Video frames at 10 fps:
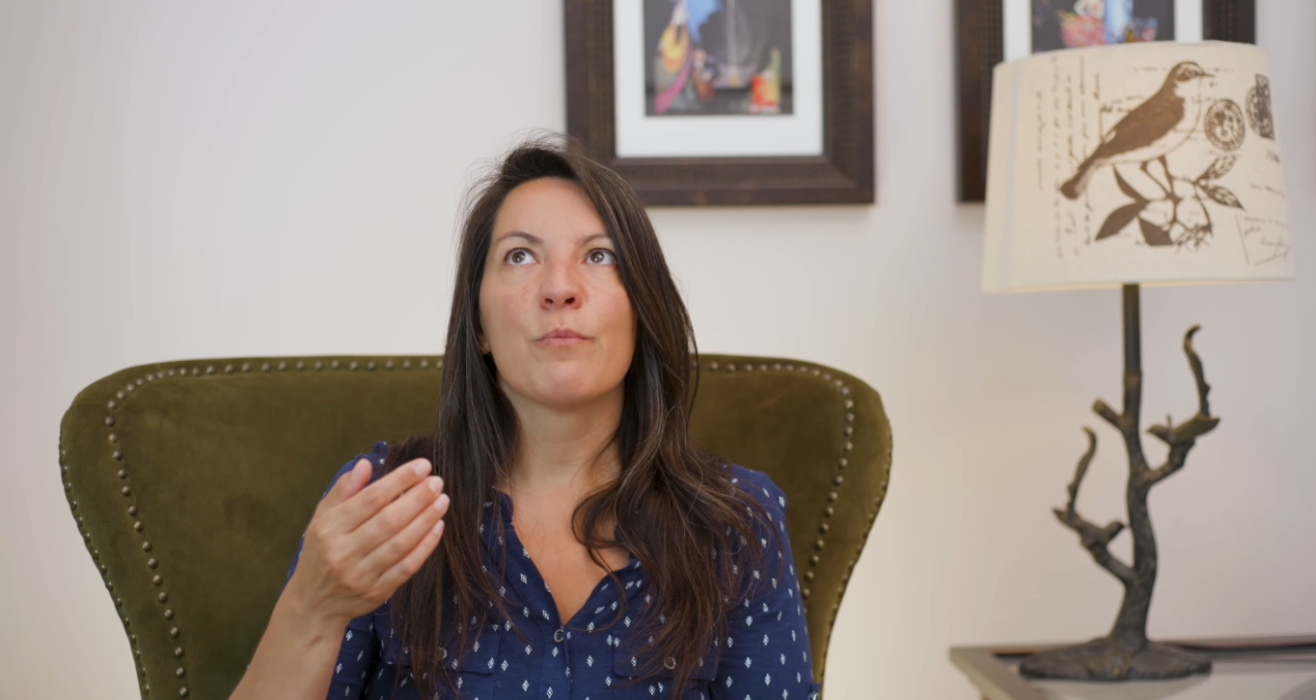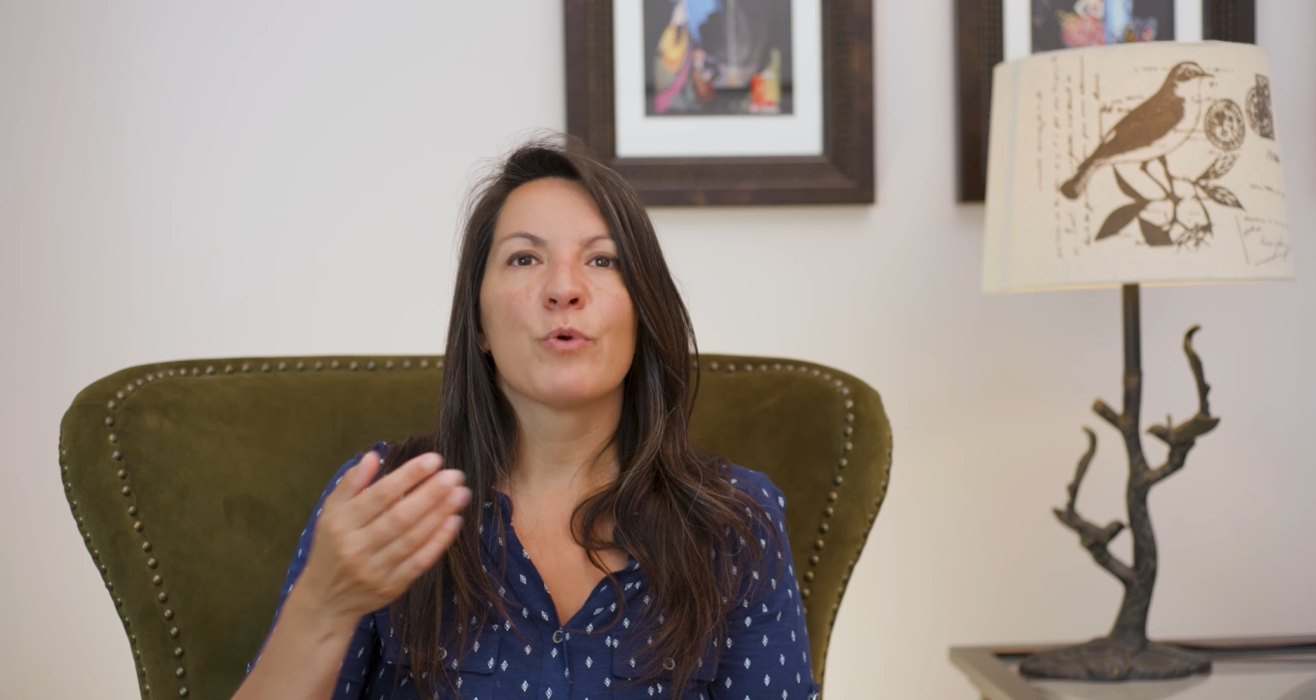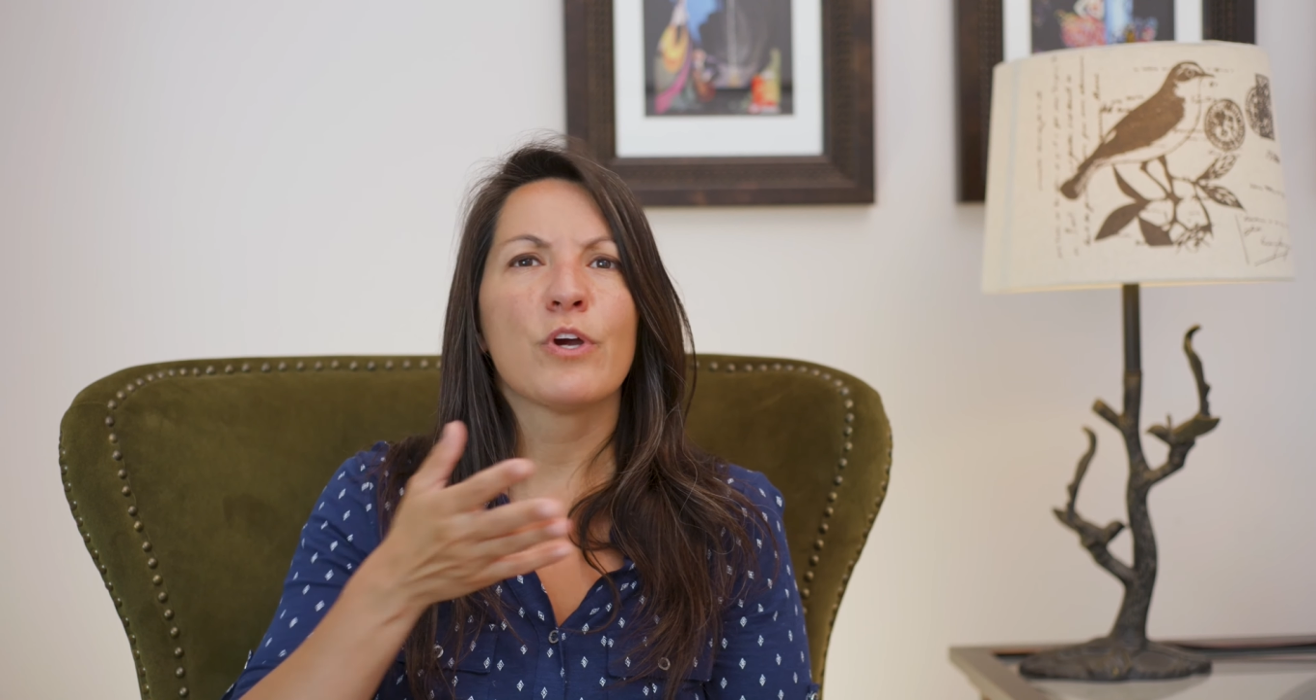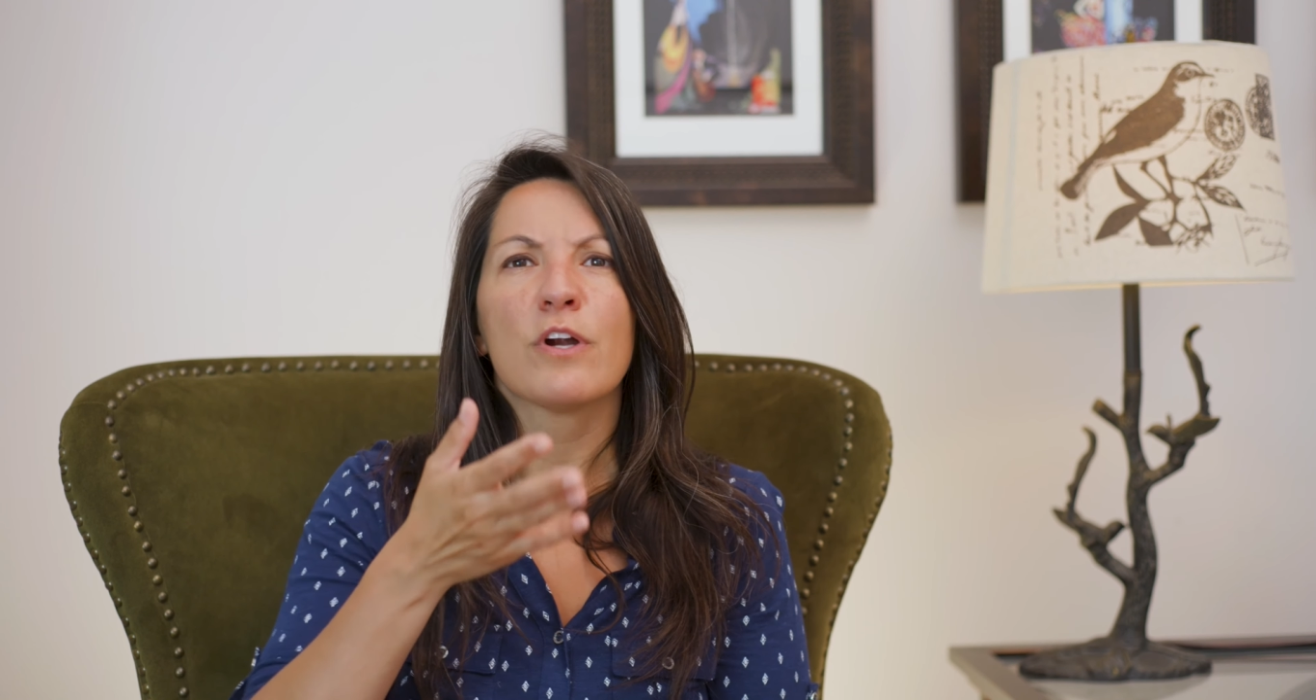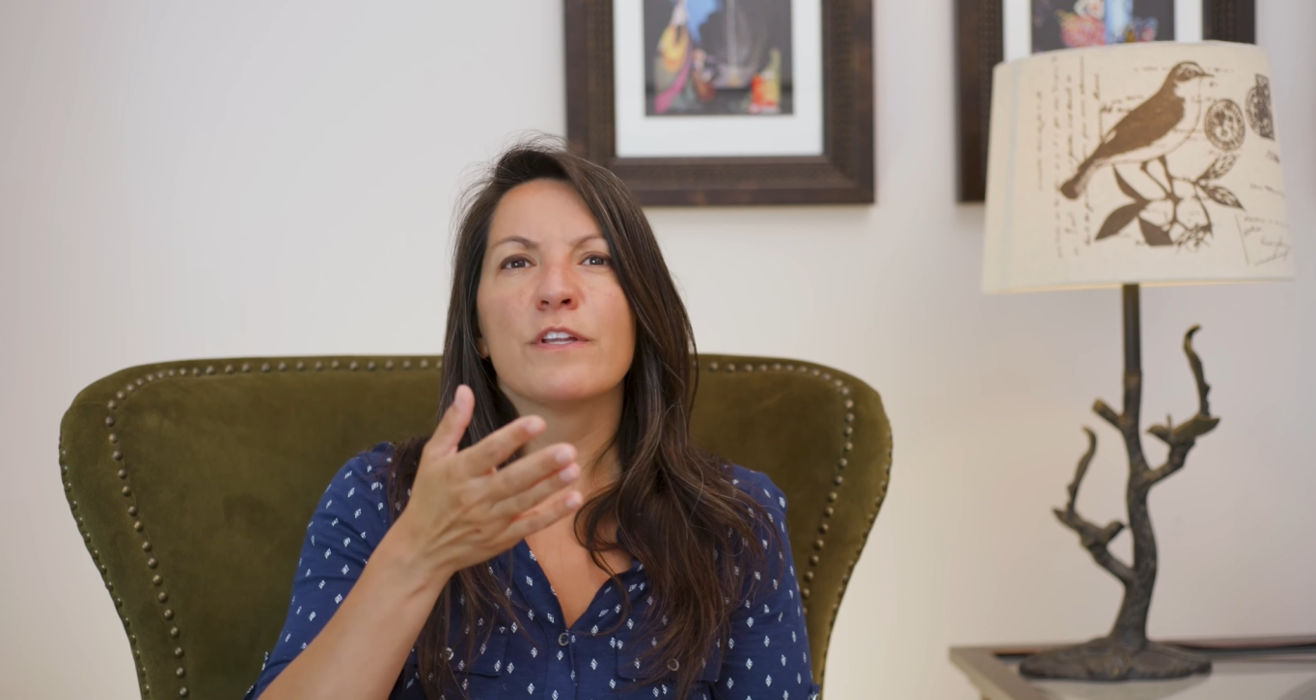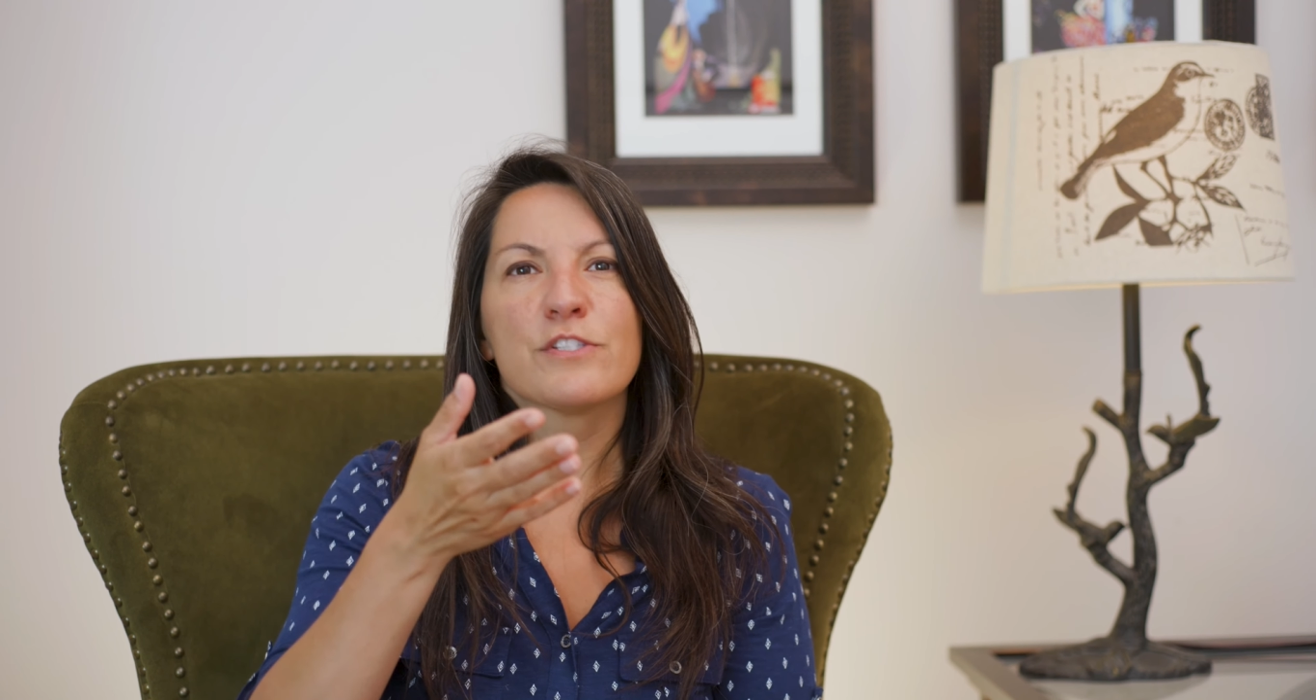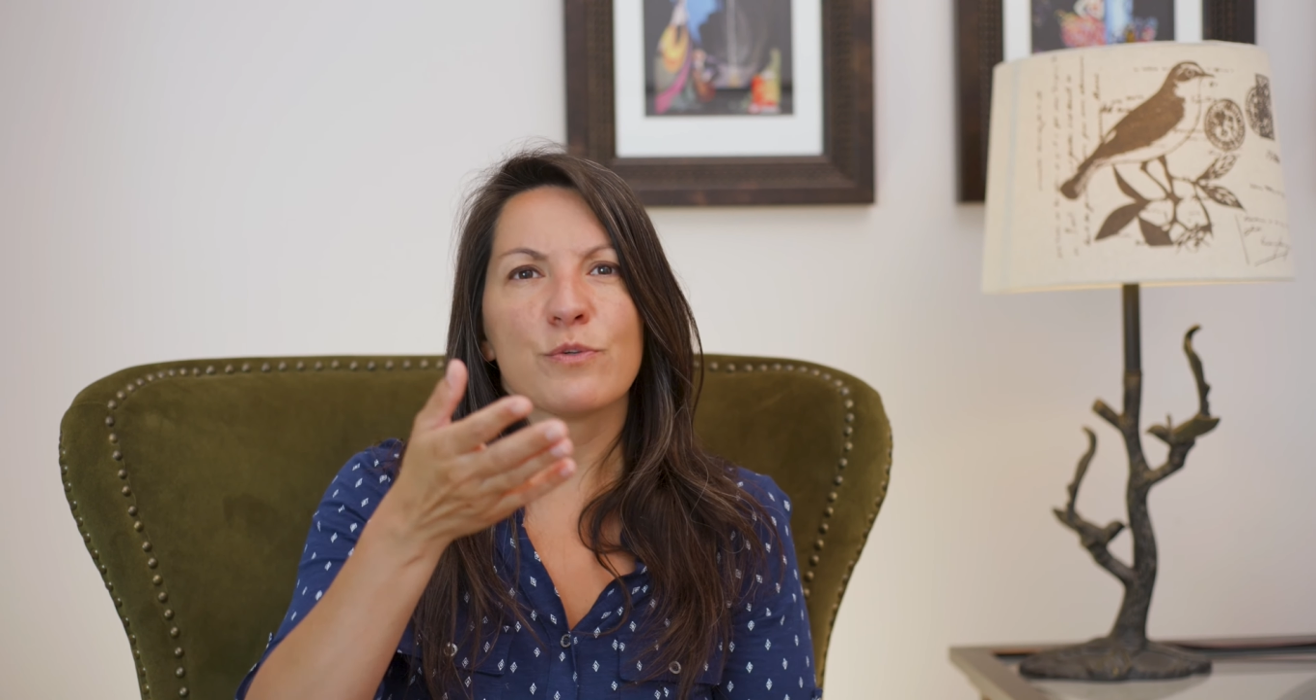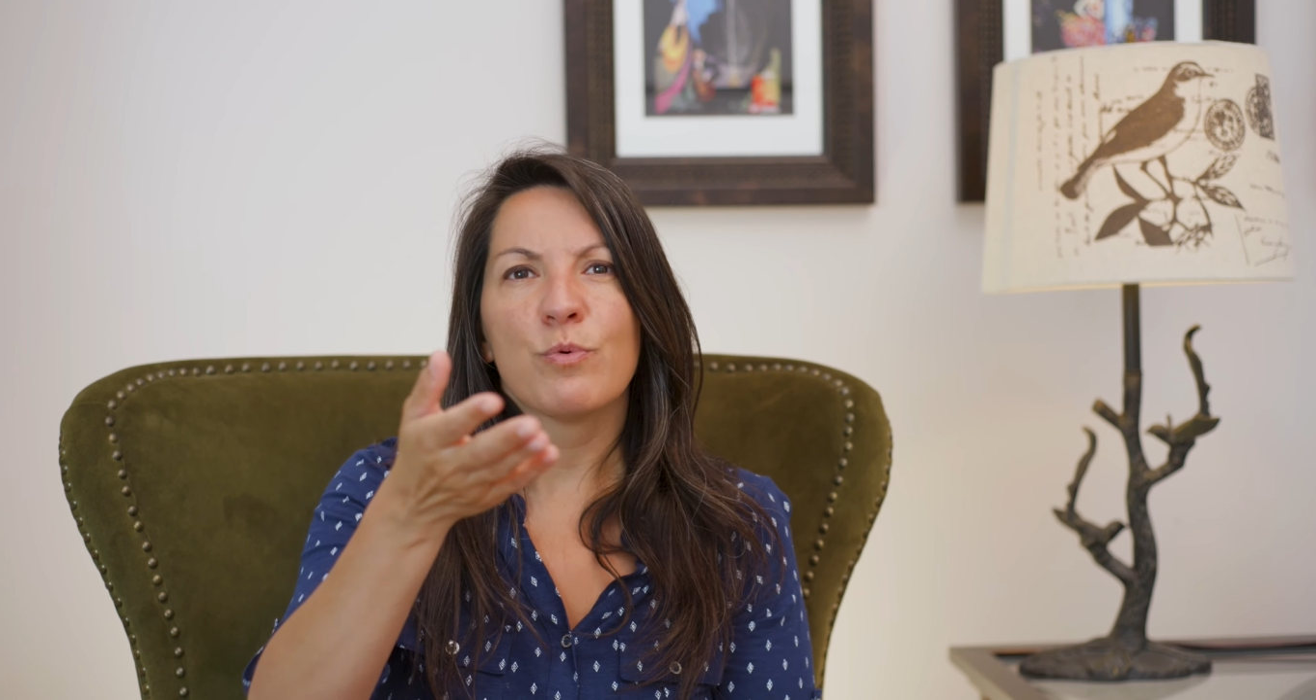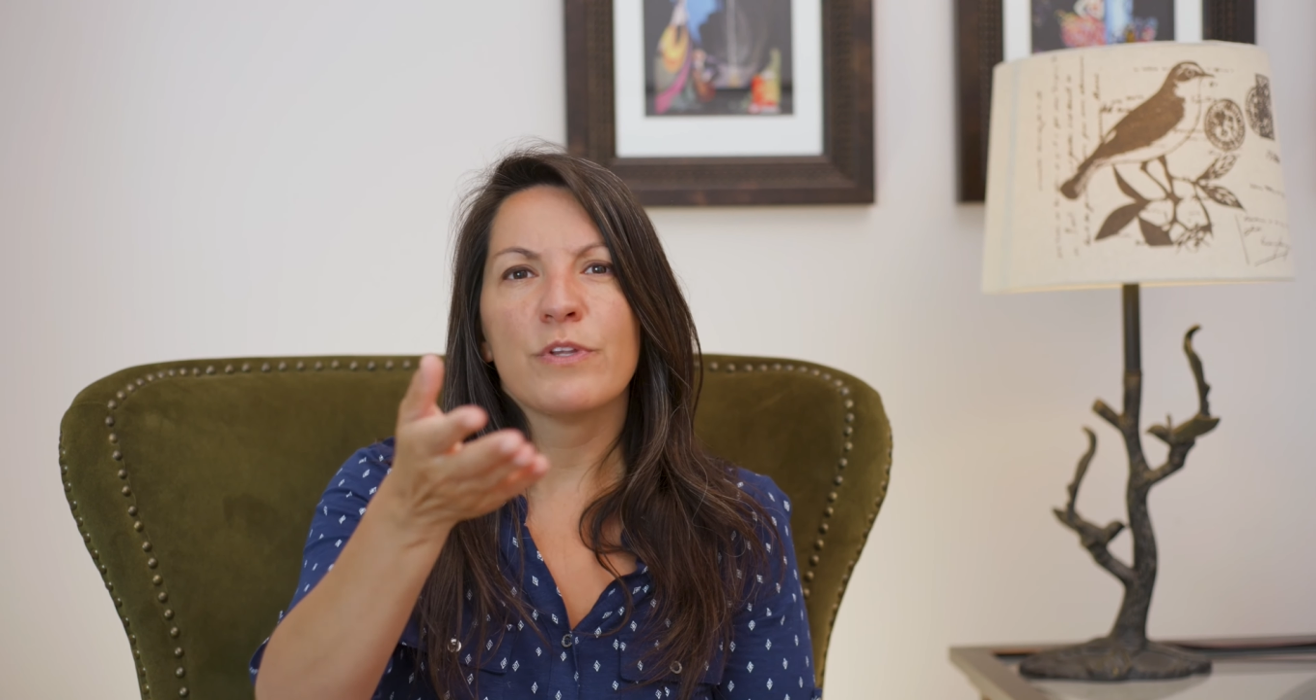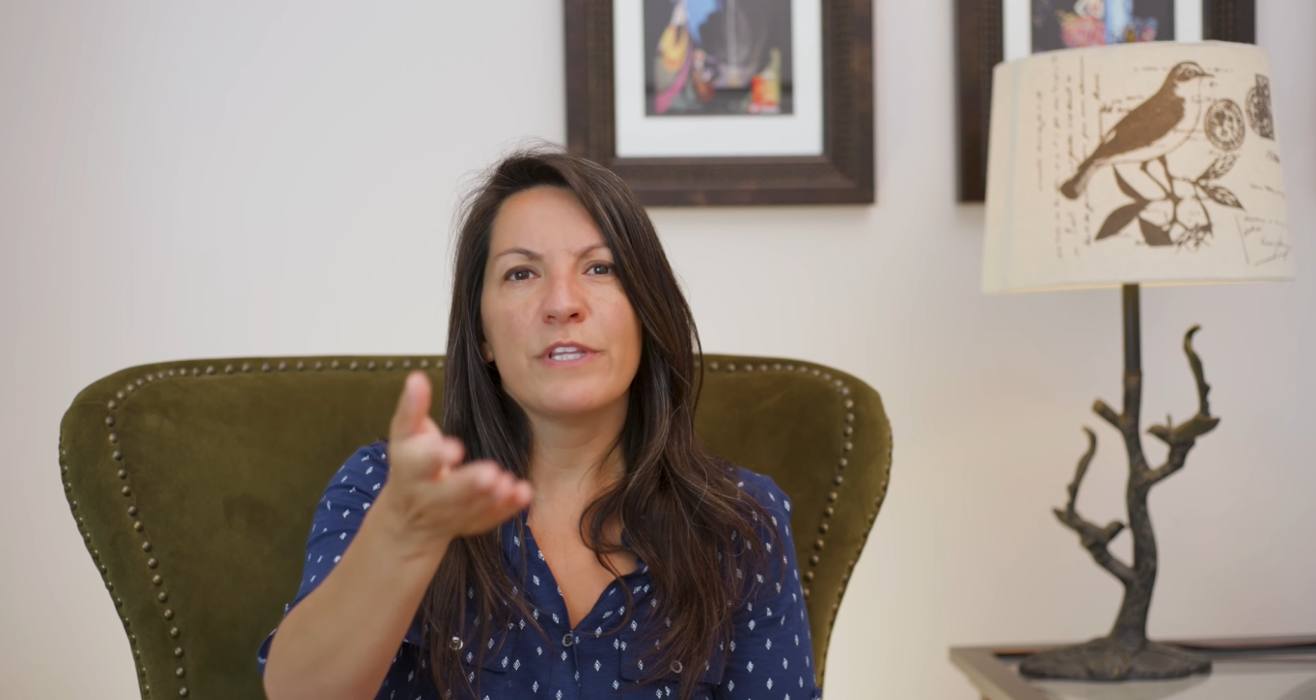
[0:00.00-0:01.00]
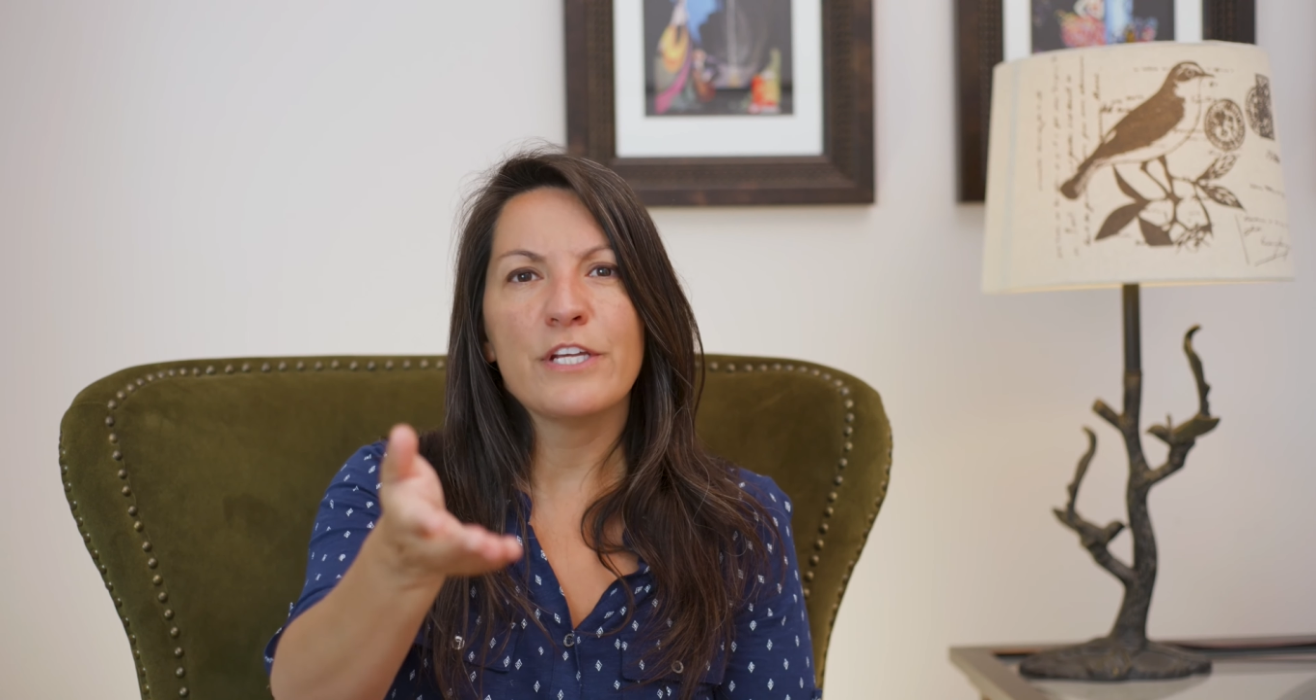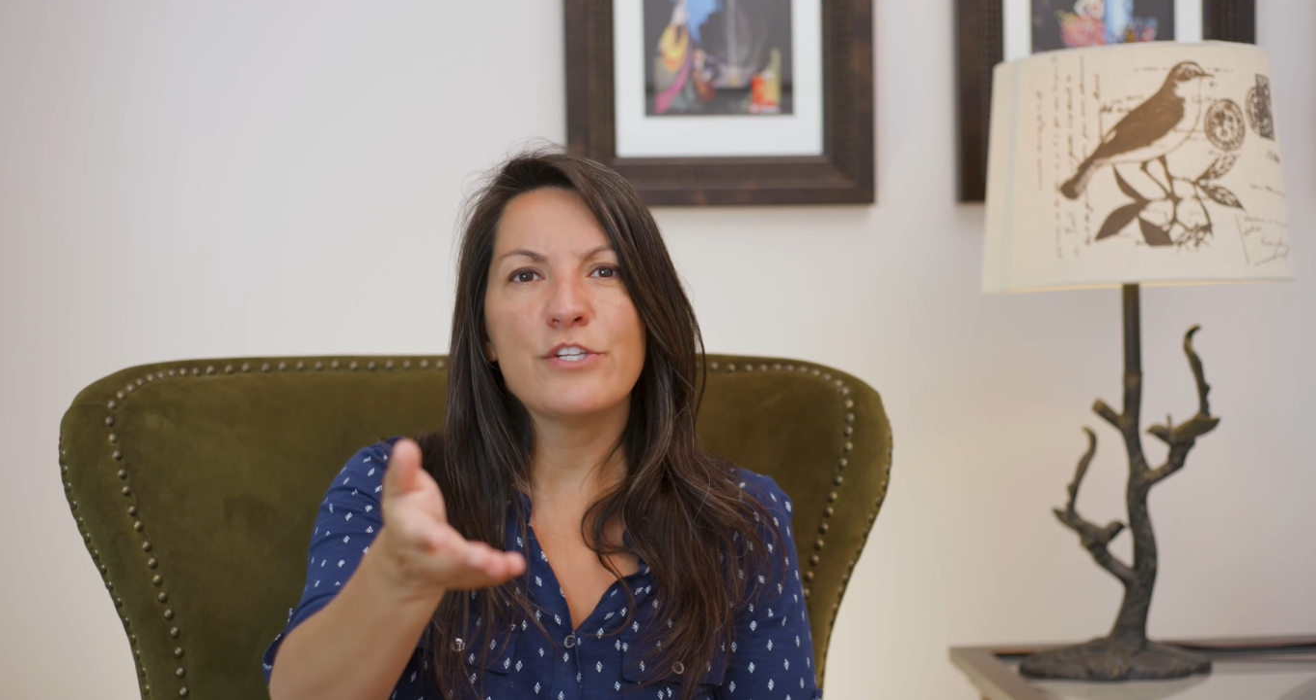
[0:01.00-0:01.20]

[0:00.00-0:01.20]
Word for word: regardless of what they